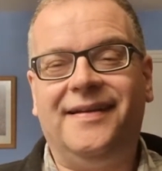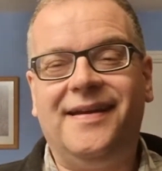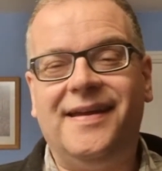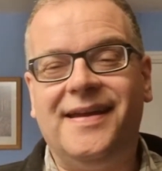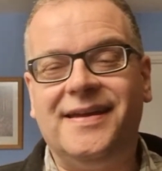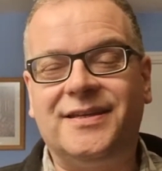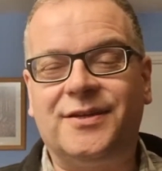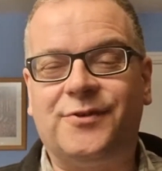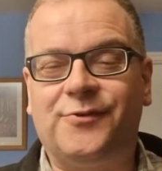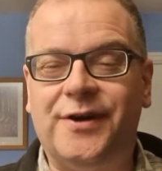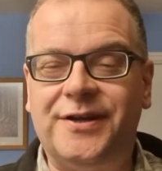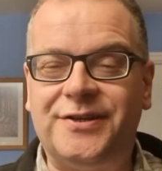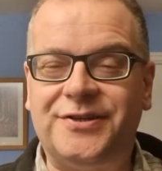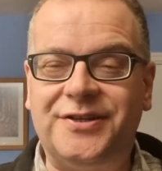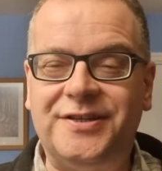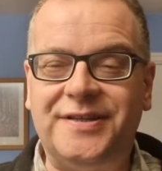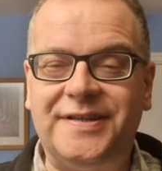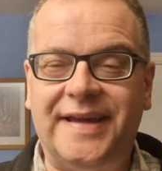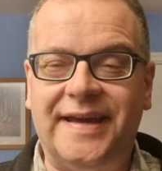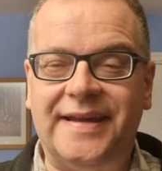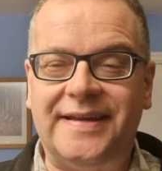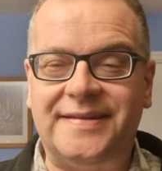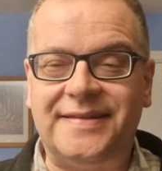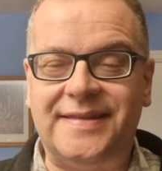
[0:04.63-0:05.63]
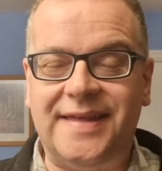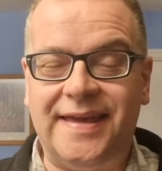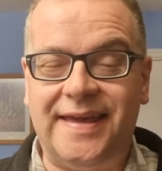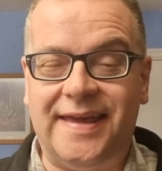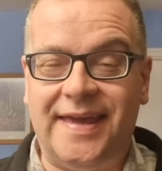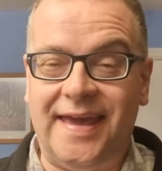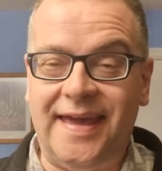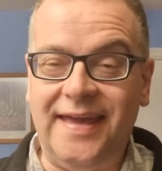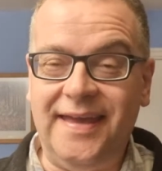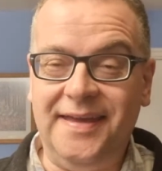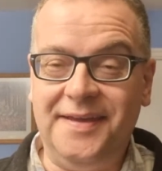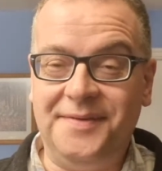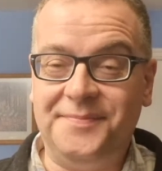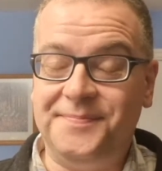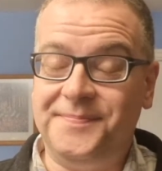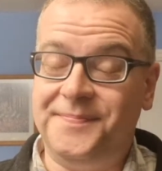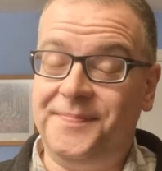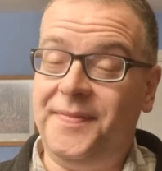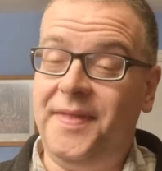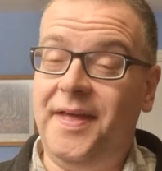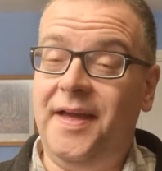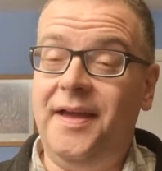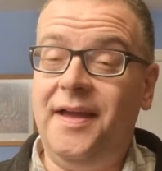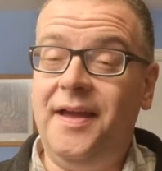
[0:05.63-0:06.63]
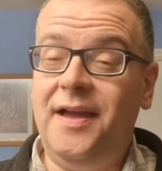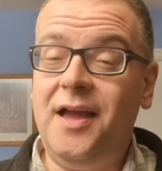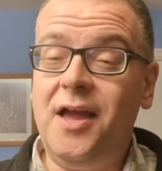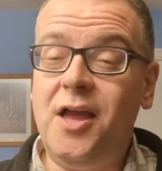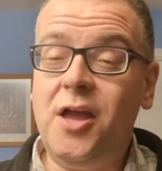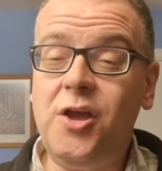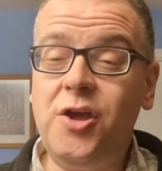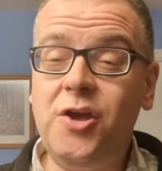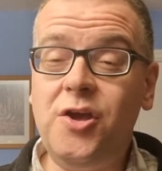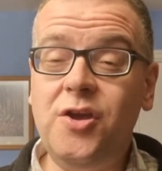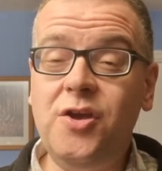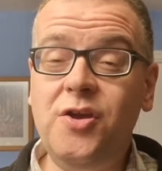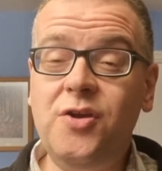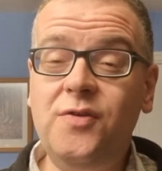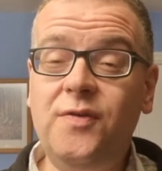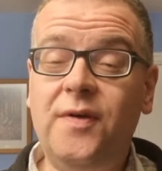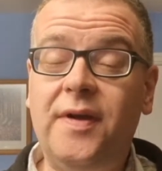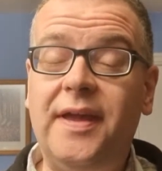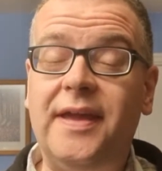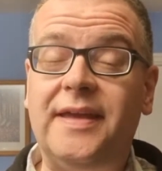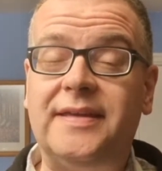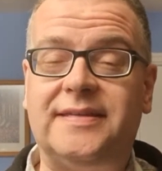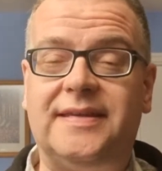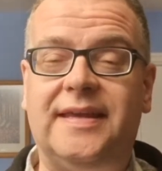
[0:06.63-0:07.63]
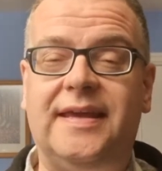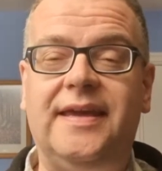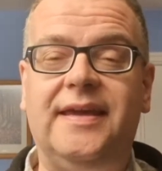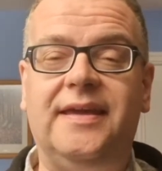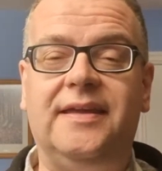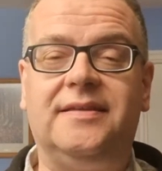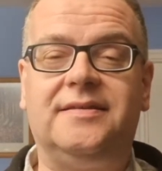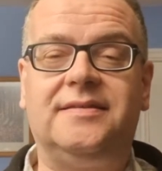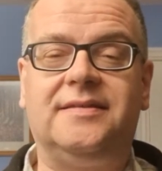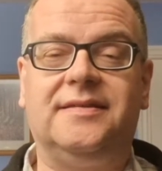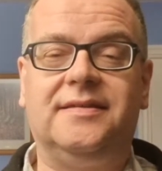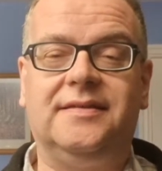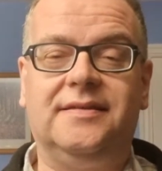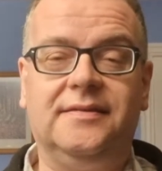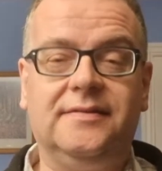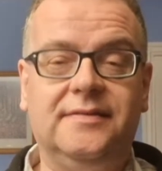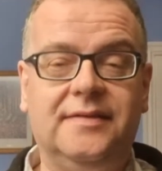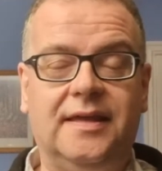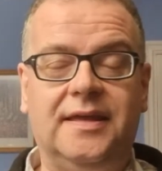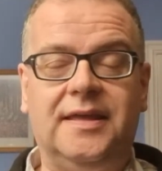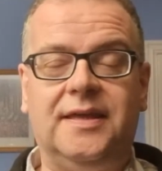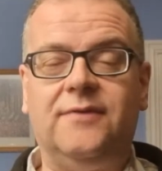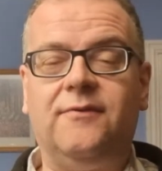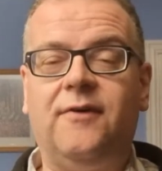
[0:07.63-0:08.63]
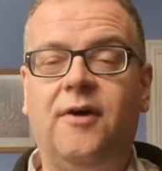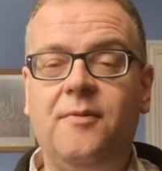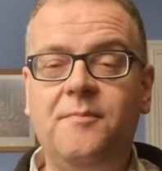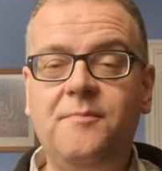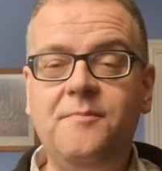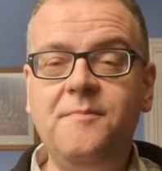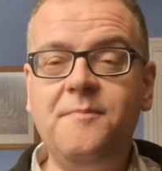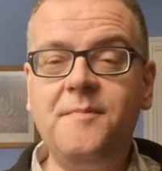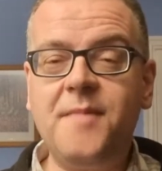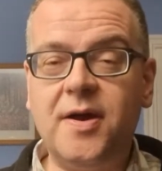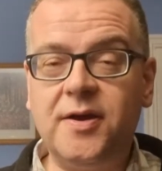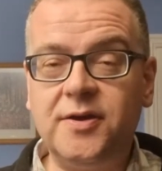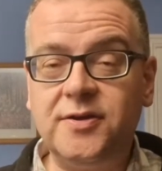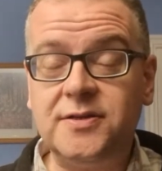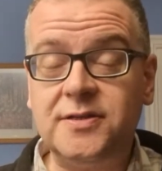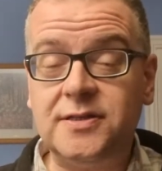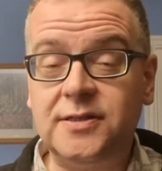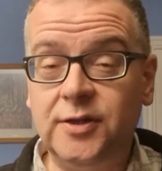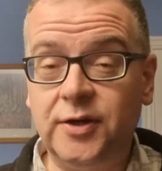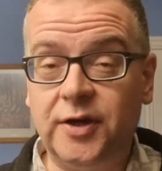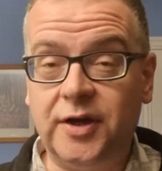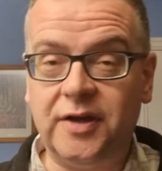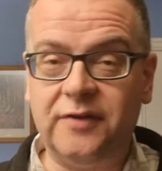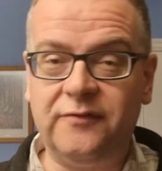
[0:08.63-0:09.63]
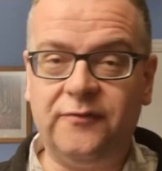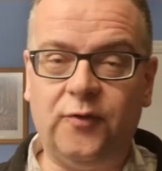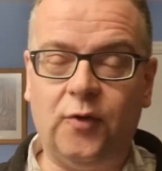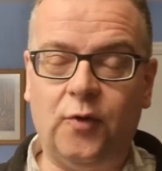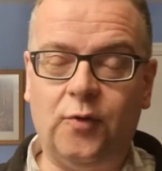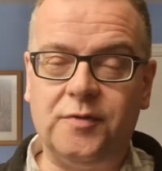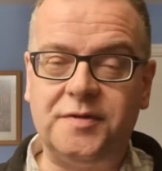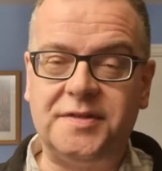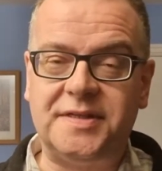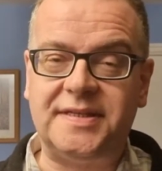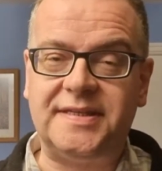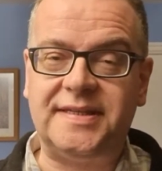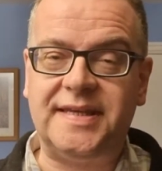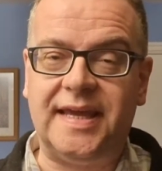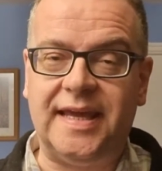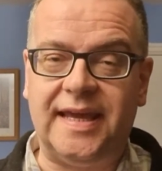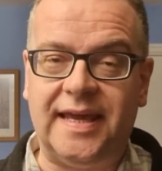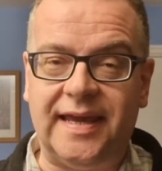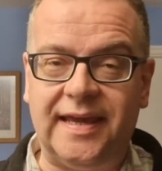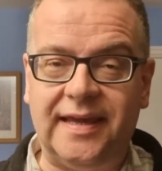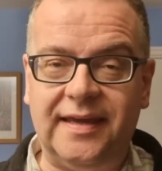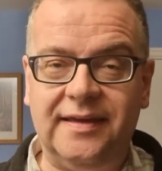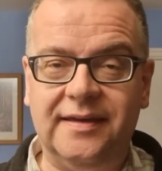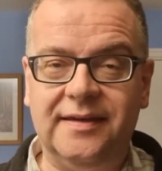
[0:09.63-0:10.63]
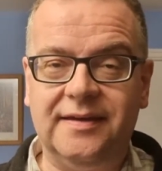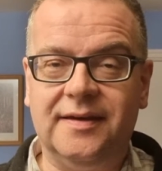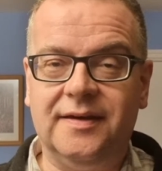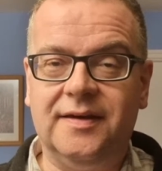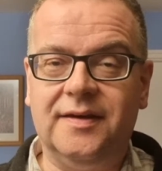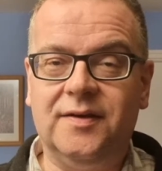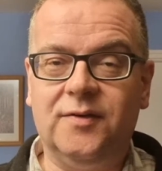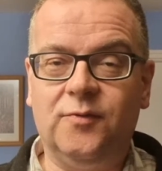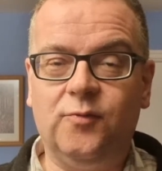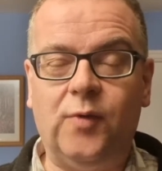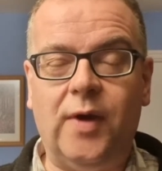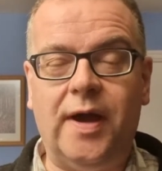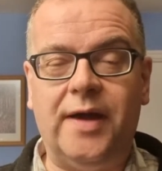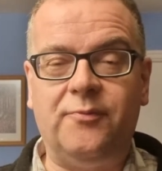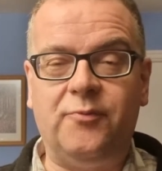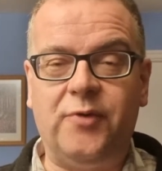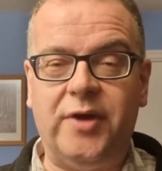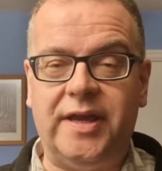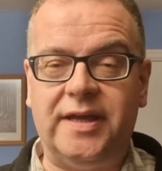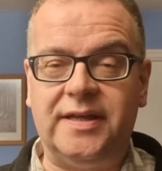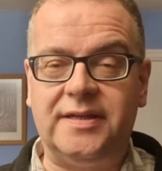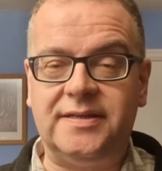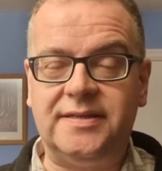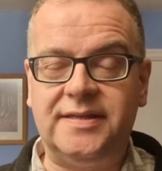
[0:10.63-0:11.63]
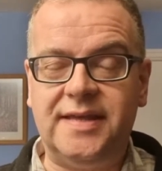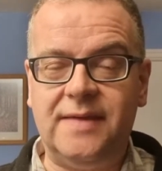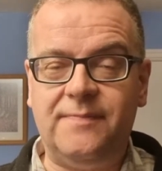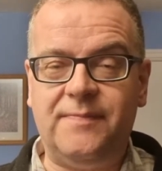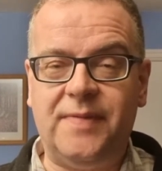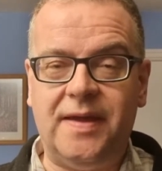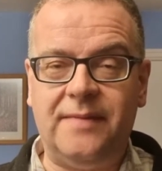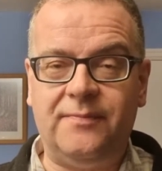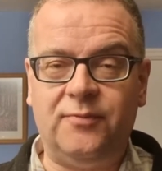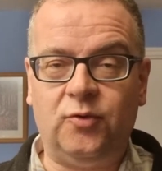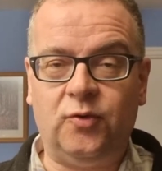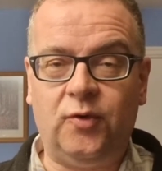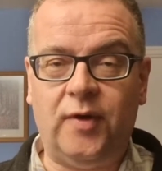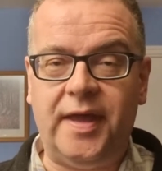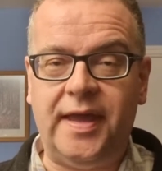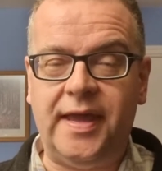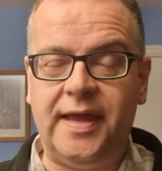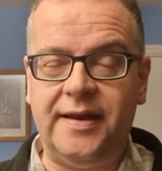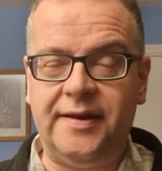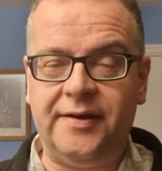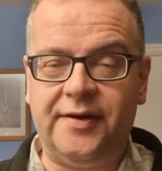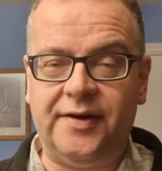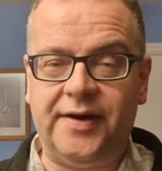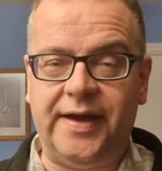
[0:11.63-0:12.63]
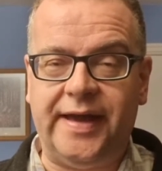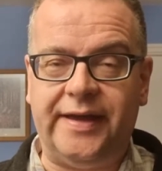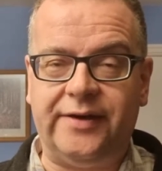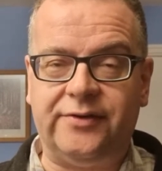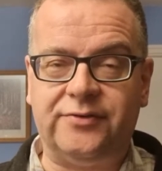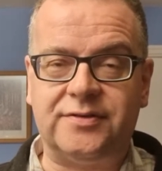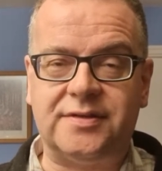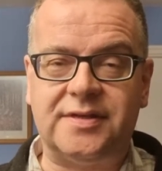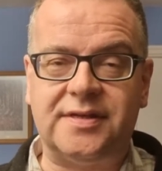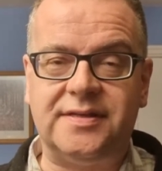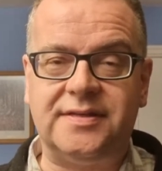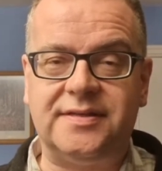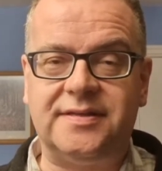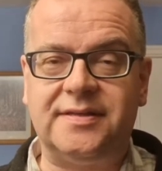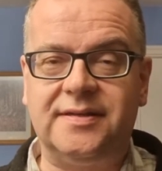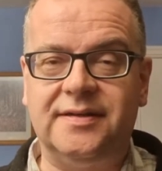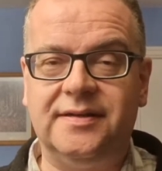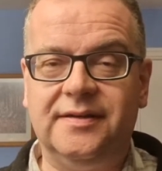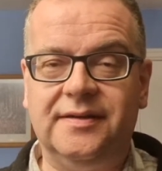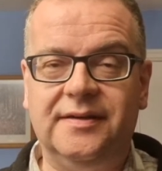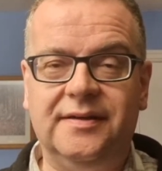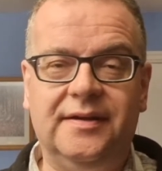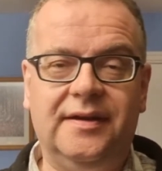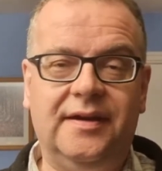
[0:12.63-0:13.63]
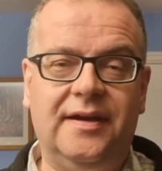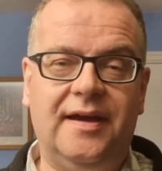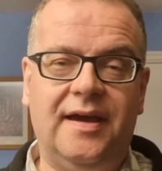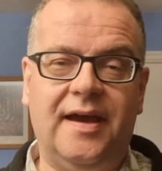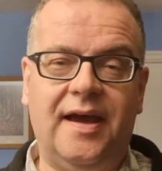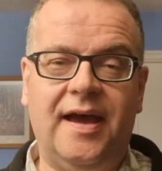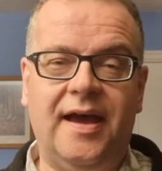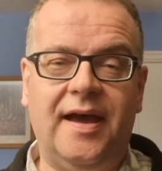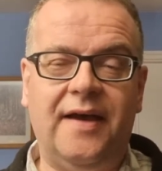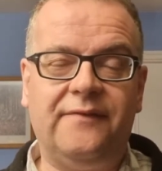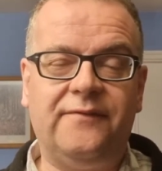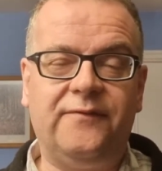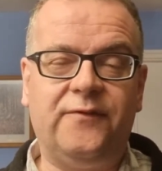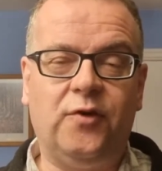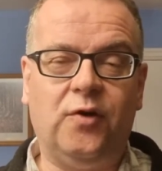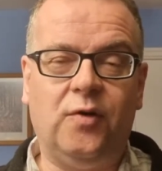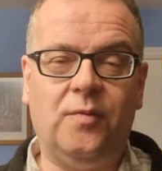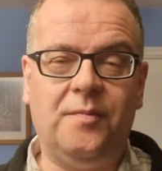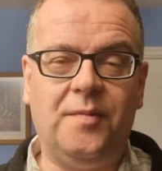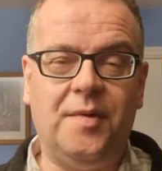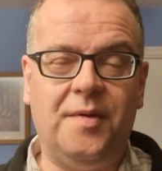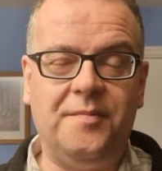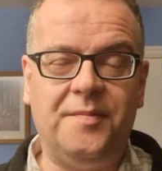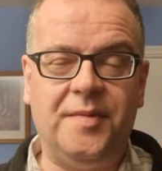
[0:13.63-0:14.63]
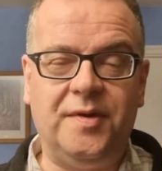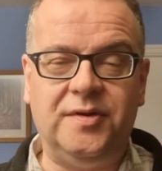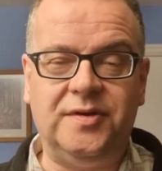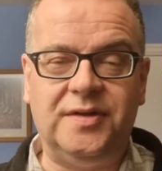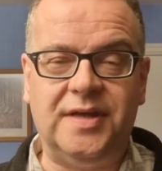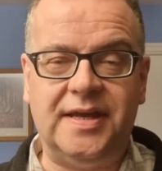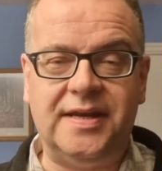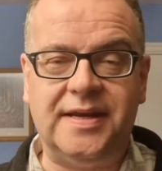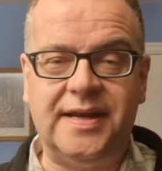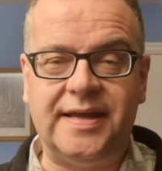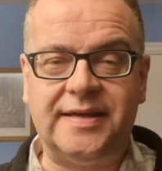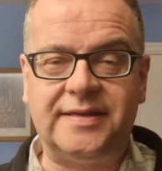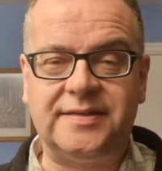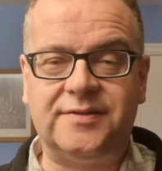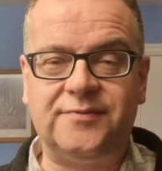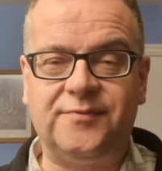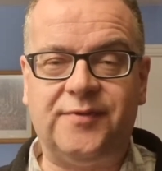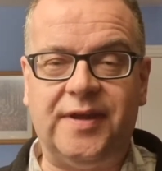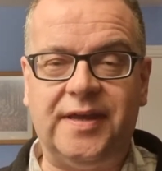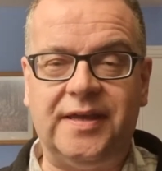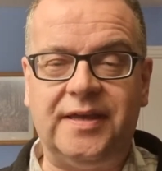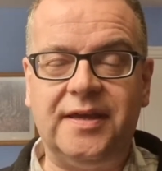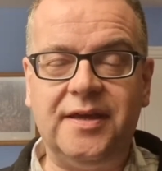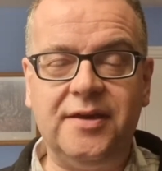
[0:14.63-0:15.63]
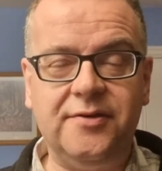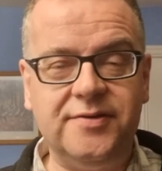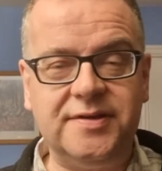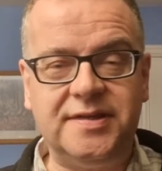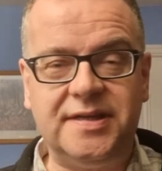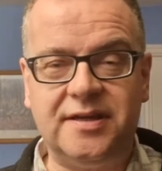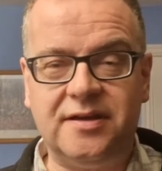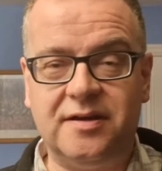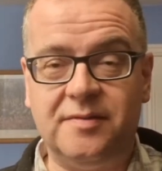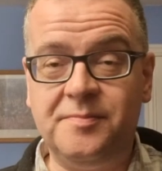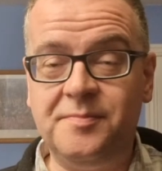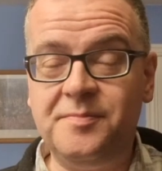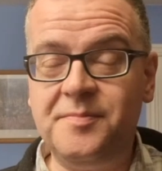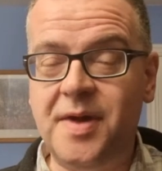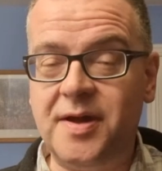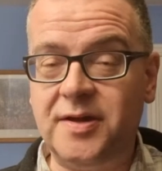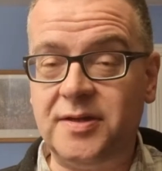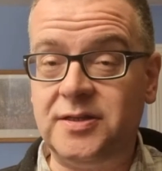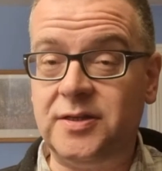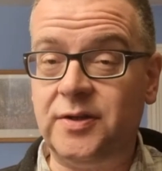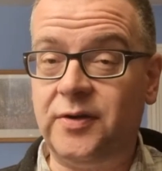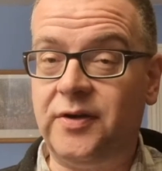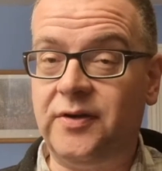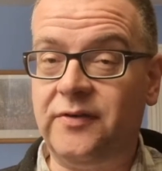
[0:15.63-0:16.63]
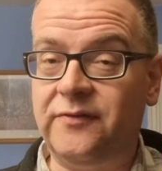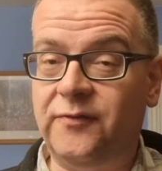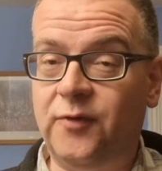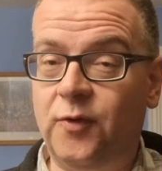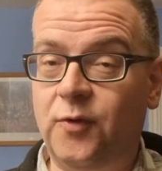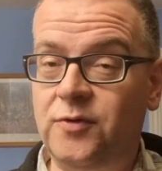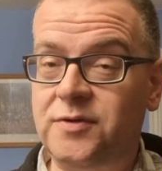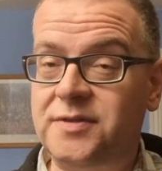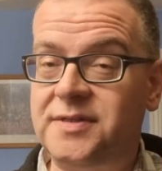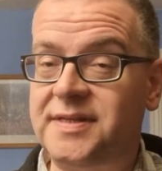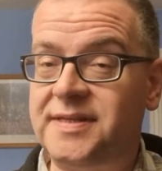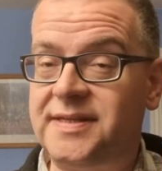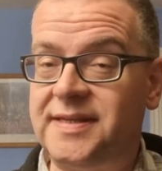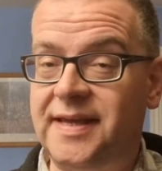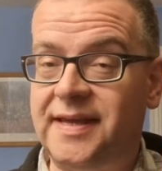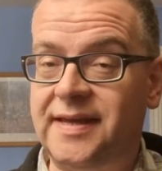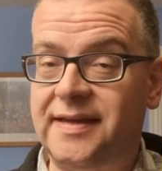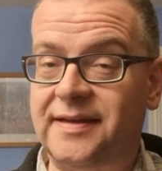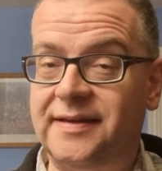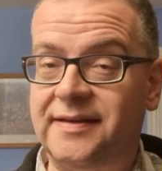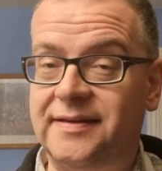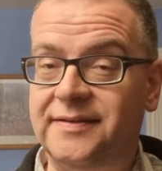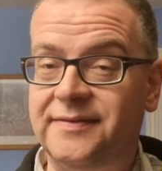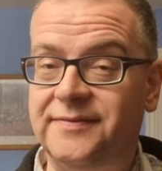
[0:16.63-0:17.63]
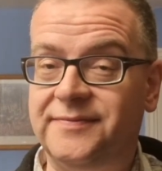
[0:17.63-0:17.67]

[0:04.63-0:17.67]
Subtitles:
Here's a question to get us thinking. Who is it that you are most looking forward to seeing when we can see people in our houses from Monday next week? Who is it you're most looking forward to seeing?